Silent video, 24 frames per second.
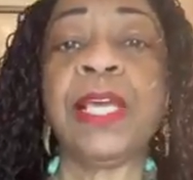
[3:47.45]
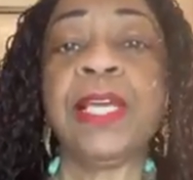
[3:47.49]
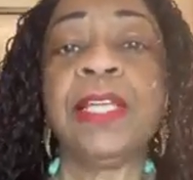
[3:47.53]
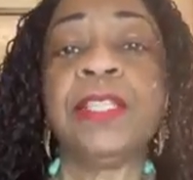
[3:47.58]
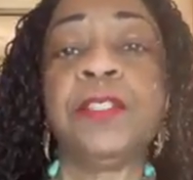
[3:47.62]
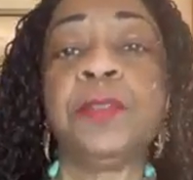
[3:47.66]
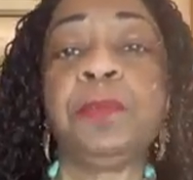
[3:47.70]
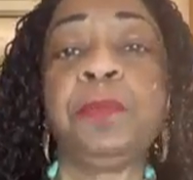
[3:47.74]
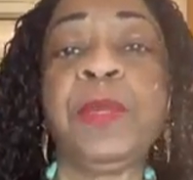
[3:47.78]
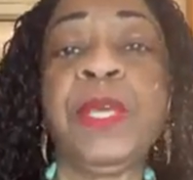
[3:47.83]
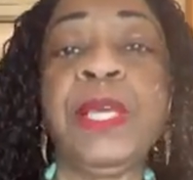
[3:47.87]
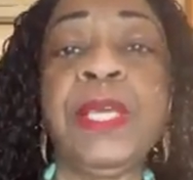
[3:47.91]

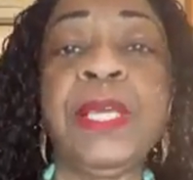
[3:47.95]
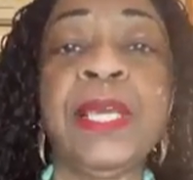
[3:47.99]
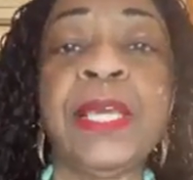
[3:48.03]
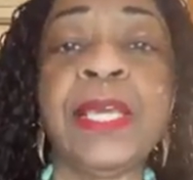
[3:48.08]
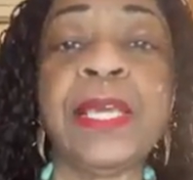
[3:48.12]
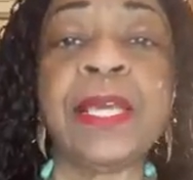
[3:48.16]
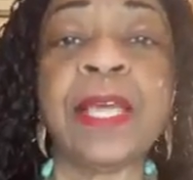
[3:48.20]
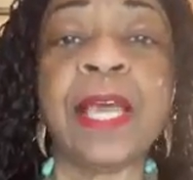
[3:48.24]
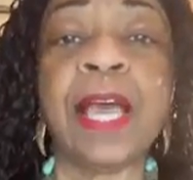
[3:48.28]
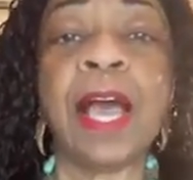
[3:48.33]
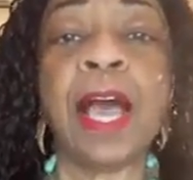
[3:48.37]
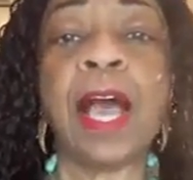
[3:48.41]

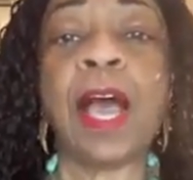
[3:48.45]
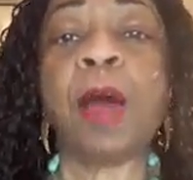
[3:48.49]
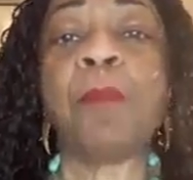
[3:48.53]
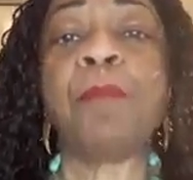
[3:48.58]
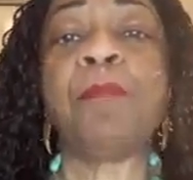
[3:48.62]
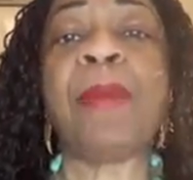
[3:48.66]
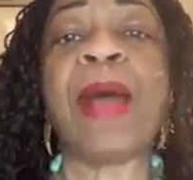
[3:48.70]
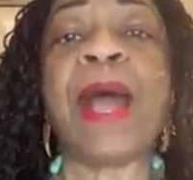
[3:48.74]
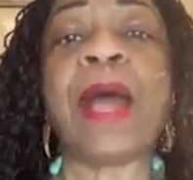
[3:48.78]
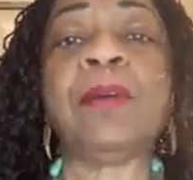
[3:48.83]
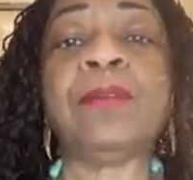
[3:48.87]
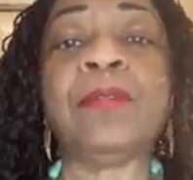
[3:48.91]
speaking
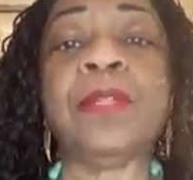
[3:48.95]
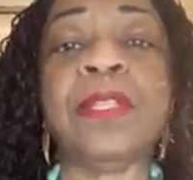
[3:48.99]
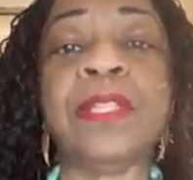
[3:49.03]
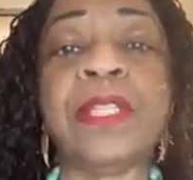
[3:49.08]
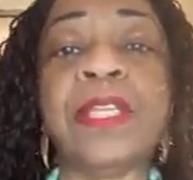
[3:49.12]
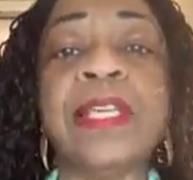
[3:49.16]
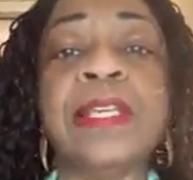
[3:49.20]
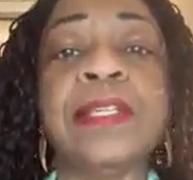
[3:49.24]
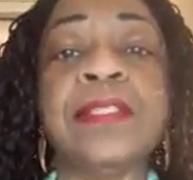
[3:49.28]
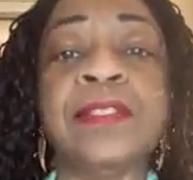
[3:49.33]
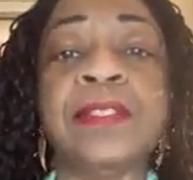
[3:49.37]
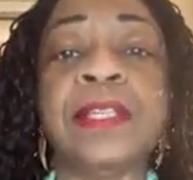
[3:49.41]
about
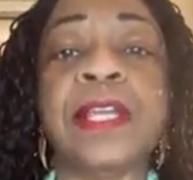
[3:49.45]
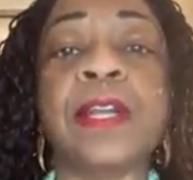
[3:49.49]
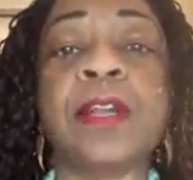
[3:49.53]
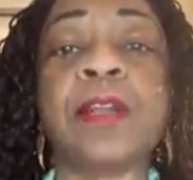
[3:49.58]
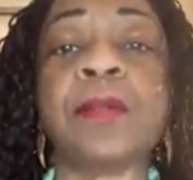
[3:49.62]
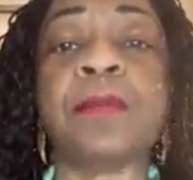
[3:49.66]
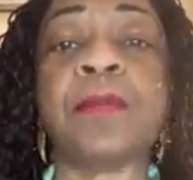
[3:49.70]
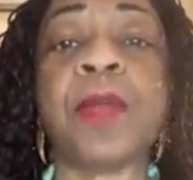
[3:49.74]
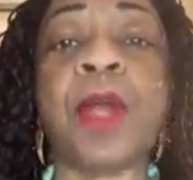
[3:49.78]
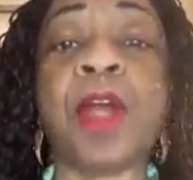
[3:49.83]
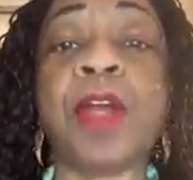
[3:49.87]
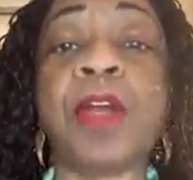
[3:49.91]
things that
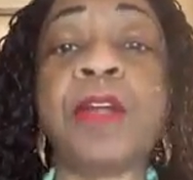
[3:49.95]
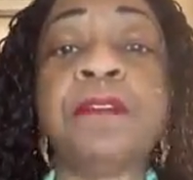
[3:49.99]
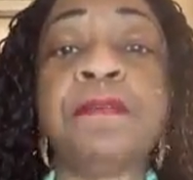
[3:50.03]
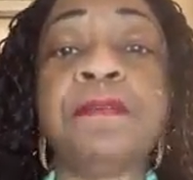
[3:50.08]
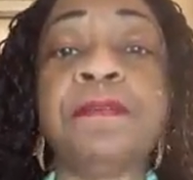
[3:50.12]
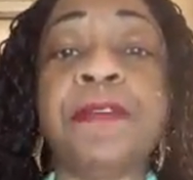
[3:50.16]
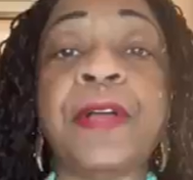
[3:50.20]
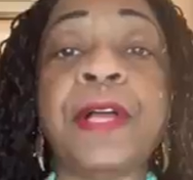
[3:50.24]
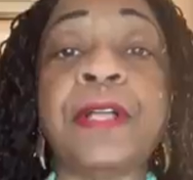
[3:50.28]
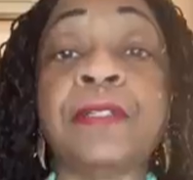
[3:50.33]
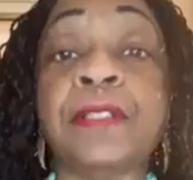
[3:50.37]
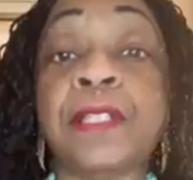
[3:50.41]
are
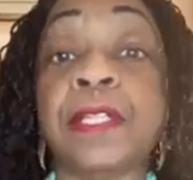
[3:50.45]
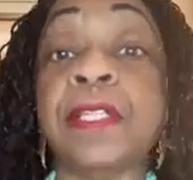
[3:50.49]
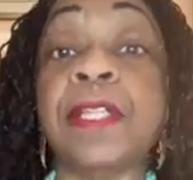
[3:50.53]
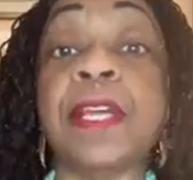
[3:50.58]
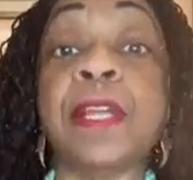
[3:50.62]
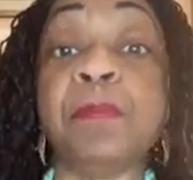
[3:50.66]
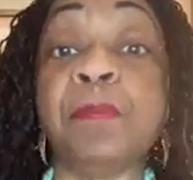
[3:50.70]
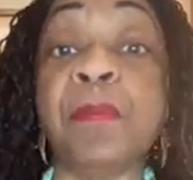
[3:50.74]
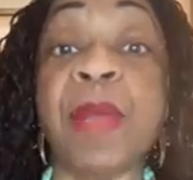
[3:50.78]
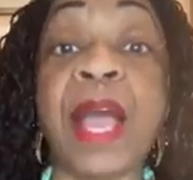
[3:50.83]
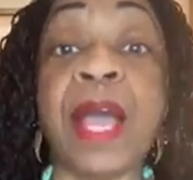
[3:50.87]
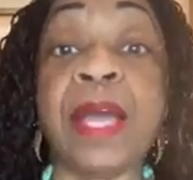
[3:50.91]
heartfelt and
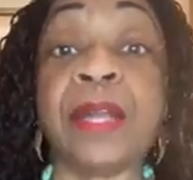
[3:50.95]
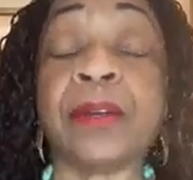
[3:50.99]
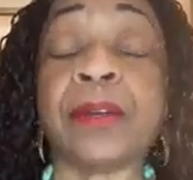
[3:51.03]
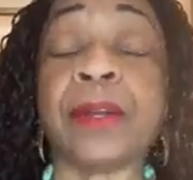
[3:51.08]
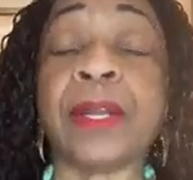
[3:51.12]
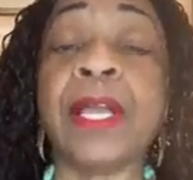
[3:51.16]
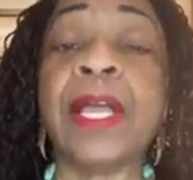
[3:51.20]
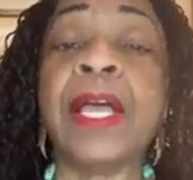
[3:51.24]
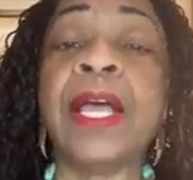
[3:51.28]
that matter.